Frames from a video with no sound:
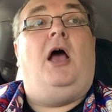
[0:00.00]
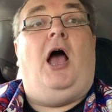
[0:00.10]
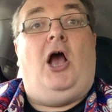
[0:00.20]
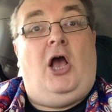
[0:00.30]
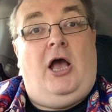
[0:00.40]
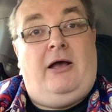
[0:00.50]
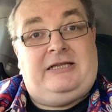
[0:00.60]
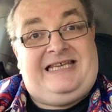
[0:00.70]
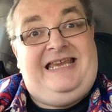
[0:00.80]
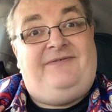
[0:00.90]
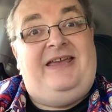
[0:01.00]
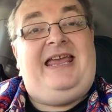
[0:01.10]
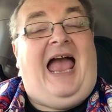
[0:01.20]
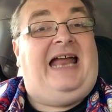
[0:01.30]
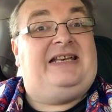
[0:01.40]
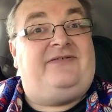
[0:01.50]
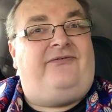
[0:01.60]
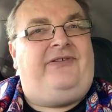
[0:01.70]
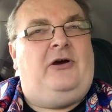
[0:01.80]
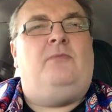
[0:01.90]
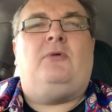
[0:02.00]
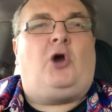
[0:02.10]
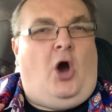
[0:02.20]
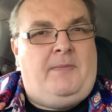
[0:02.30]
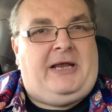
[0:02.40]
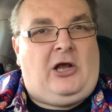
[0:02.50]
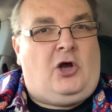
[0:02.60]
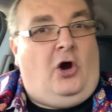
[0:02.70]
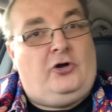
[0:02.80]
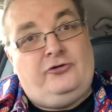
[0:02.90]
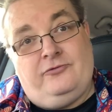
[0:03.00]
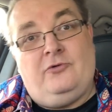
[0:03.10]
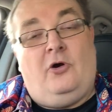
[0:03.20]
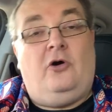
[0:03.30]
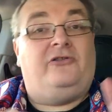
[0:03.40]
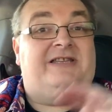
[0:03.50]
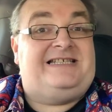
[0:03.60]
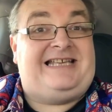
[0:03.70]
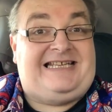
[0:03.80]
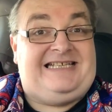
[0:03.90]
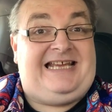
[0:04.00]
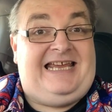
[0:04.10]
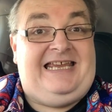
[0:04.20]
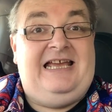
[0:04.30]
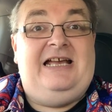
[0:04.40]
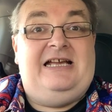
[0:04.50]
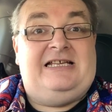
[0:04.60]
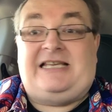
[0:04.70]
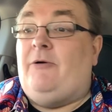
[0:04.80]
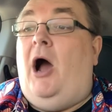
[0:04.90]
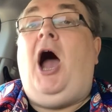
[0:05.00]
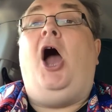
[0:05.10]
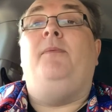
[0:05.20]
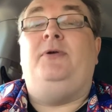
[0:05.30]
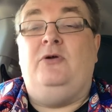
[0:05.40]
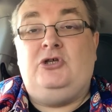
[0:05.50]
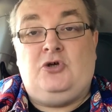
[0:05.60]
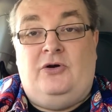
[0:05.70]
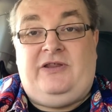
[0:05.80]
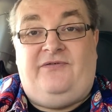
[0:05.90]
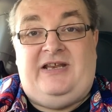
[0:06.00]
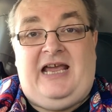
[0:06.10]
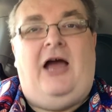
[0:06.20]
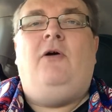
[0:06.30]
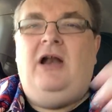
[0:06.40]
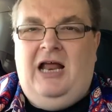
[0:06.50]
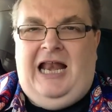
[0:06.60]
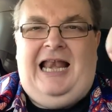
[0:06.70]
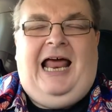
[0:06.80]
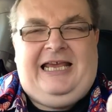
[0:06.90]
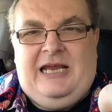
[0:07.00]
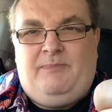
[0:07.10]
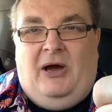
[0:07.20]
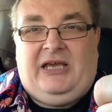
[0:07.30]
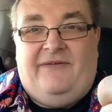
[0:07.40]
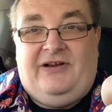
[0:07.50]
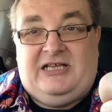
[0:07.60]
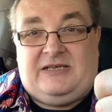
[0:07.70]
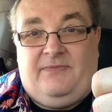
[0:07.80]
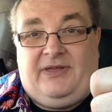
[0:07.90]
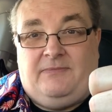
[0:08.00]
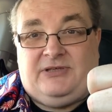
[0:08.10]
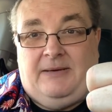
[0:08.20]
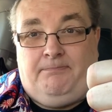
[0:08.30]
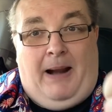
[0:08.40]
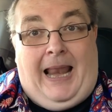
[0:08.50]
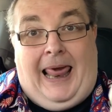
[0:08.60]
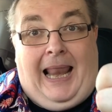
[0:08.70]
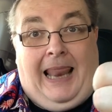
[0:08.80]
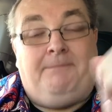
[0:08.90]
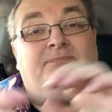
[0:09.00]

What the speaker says: TV and Film Comic Con on Saturday. So I hope you enjoyed the video. Like it by giving it some thumbs up. Blah, blah, blah, blah.